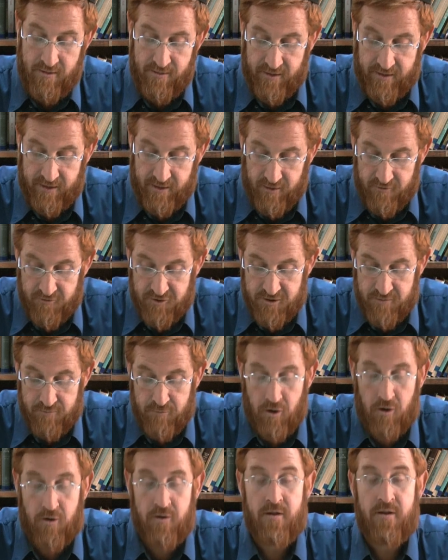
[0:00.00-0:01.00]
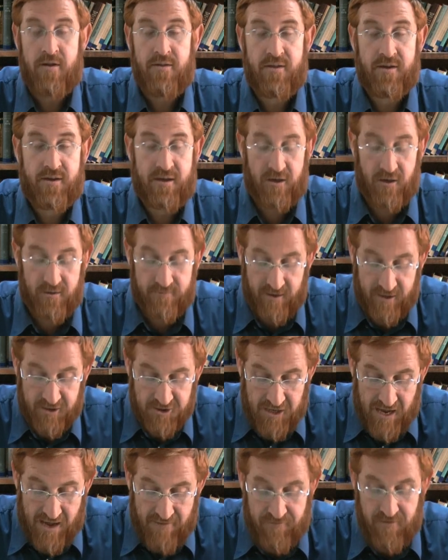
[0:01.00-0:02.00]
the king of Shimron, the king of
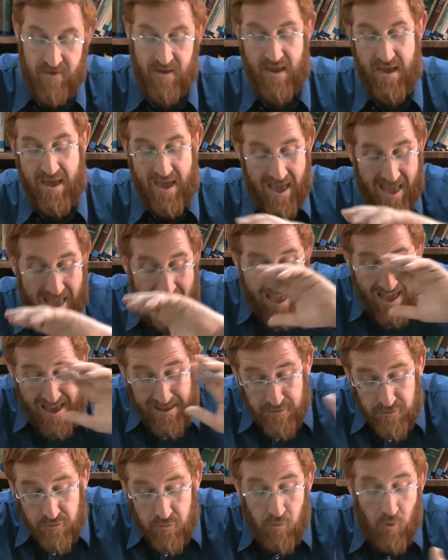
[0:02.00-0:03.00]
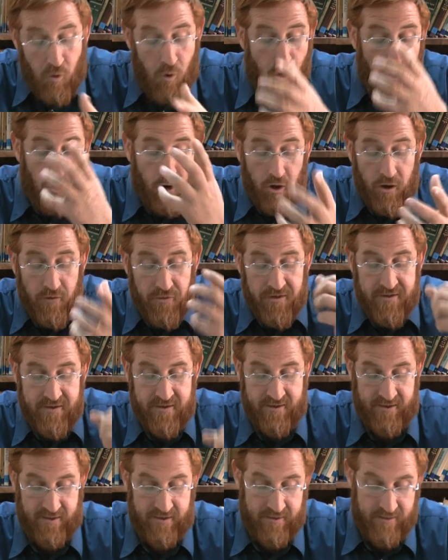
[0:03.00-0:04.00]
Achshaf, and to all the
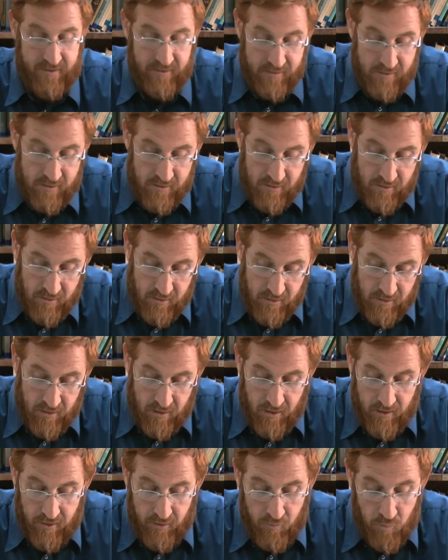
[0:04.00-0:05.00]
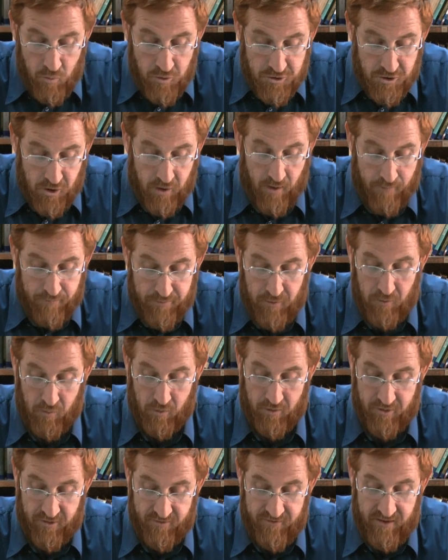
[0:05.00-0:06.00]
kings which are up the
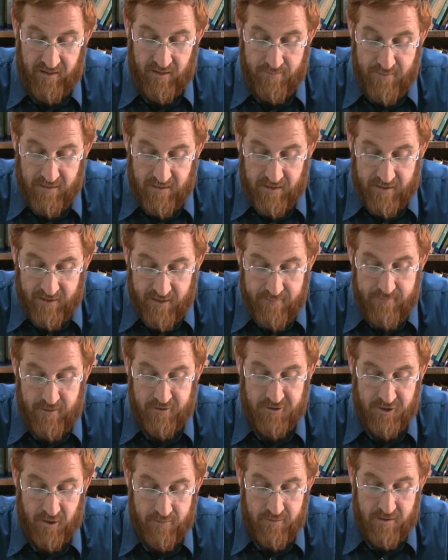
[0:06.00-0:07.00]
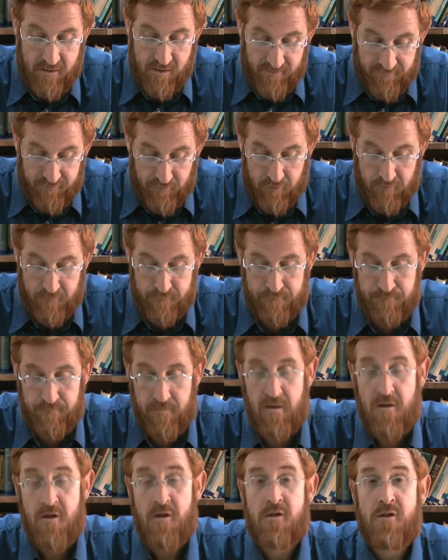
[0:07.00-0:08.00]
north. Ve'el HaMelachim Asher Mi Tzafon.
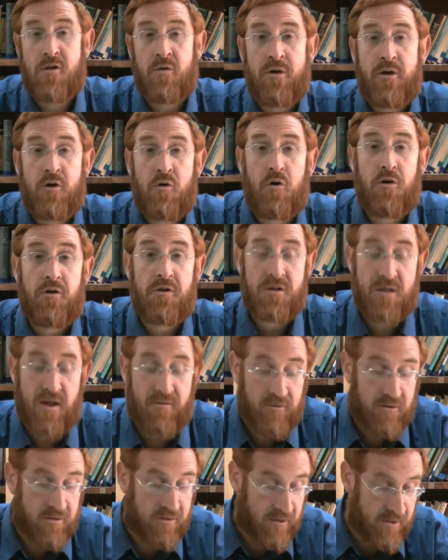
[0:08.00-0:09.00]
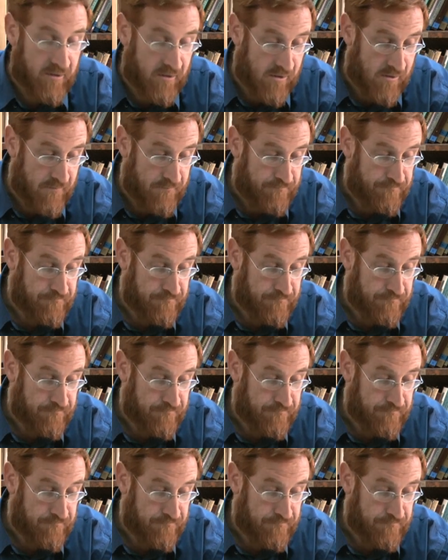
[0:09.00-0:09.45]
So he calls several kings.